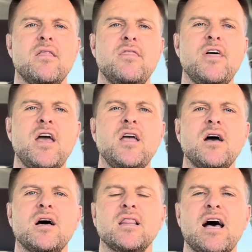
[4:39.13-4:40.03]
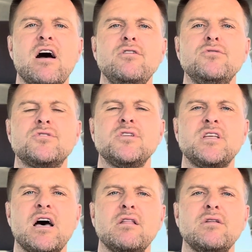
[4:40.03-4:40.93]
they allow you to
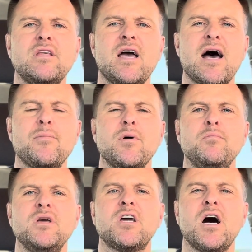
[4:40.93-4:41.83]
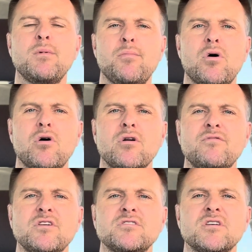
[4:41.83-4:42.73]
download the app, become a part of
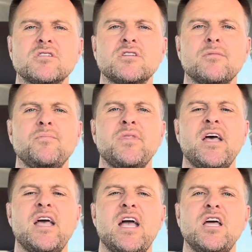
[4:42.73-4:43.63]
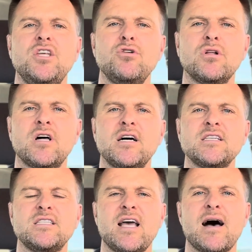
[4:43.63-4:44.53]
their system, and
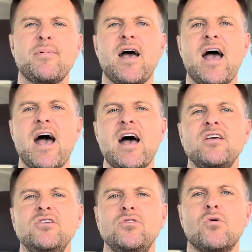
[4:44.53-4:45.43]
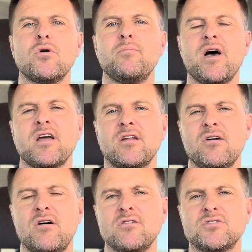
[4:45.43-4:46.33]
utilize the app at your beck and
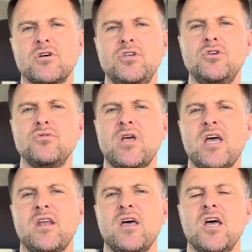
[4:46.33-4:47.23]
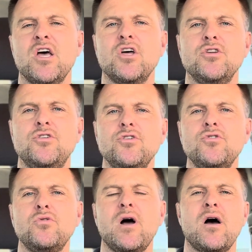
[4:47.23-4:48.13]
call. So you can
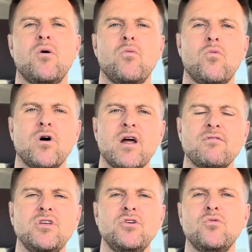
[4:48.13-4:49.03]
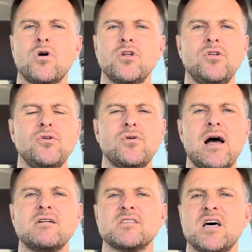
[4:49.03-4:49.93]
do whatever you want to do
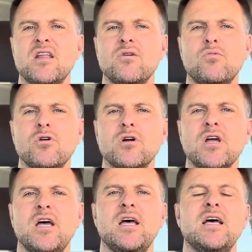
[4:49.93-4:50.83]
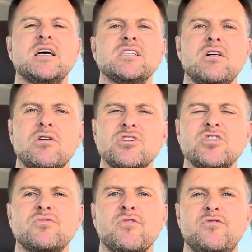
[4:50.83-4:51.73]
outside of the work as long as
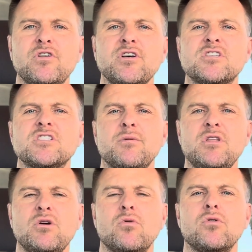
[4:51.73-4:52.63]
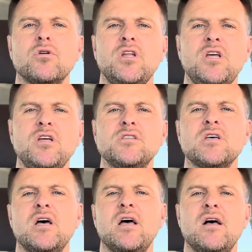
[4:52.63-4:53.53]
you're fulfilling some of the order needs
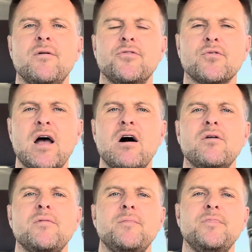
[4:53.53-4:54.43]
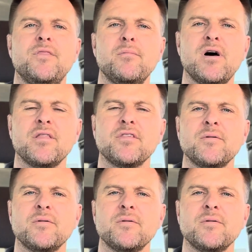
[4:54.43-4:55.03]
throughout the month.